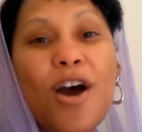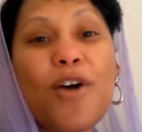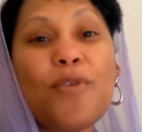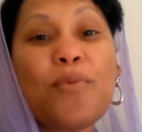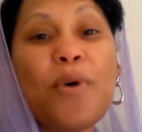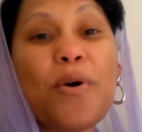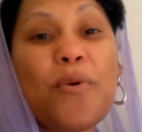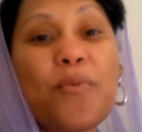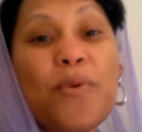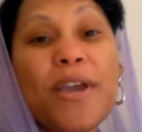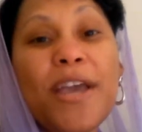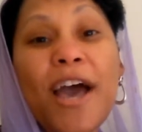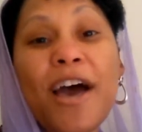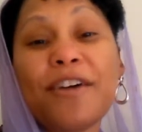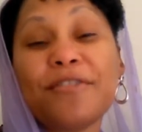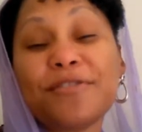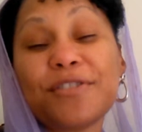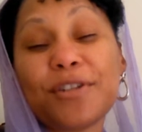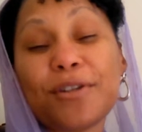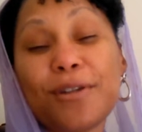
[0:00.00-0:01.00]
What we
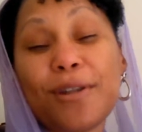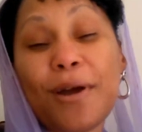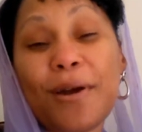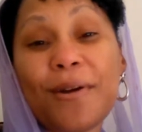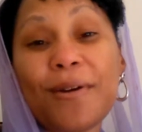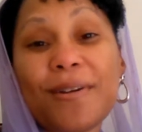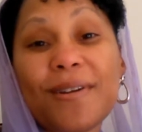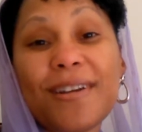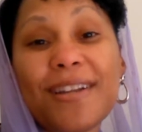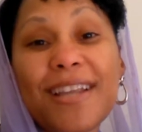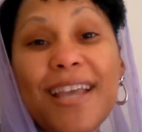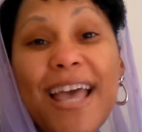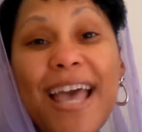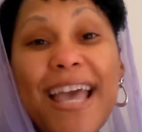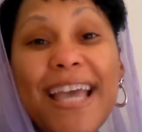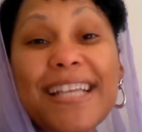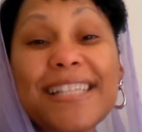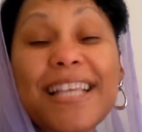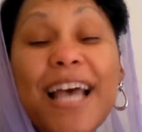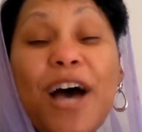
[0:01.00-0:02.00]
have to learn
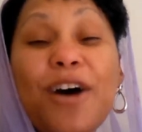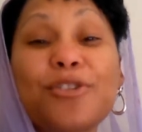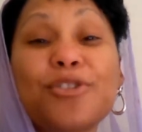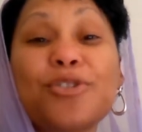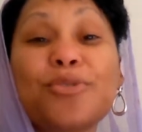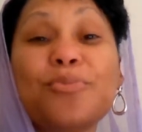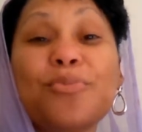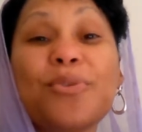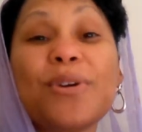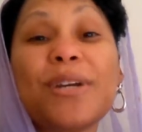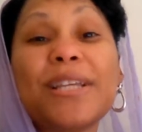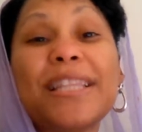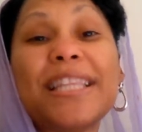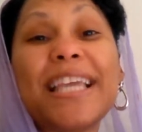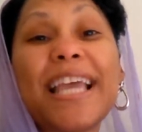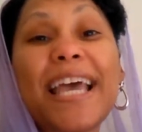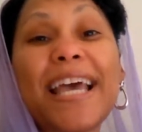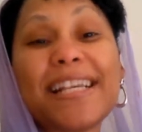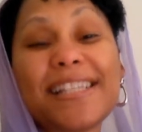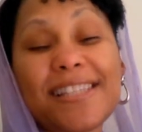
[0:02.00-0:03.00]
is how to bring the
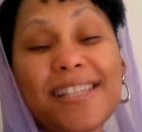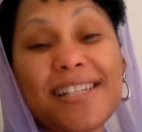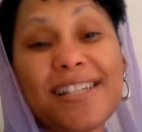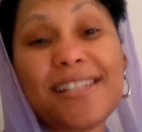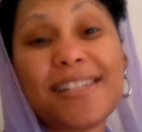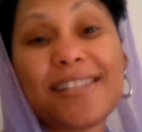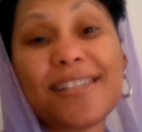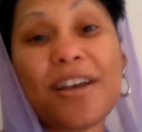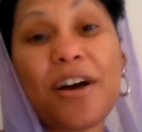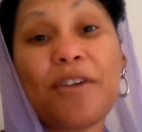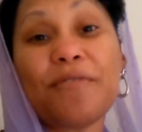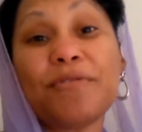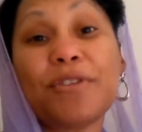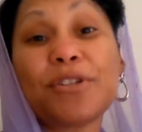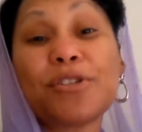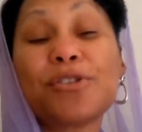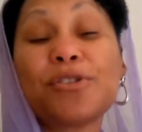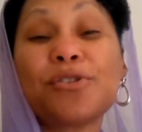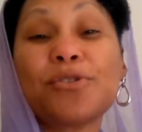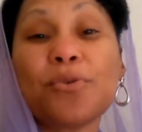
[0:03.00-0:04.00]
essence of the
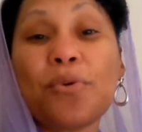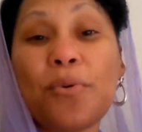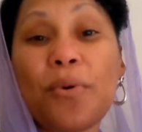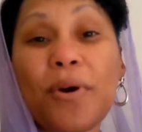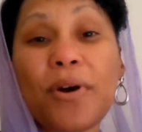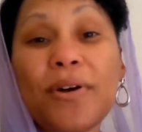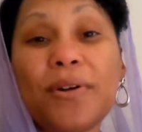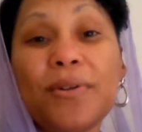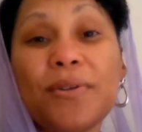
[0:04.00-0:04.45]
soil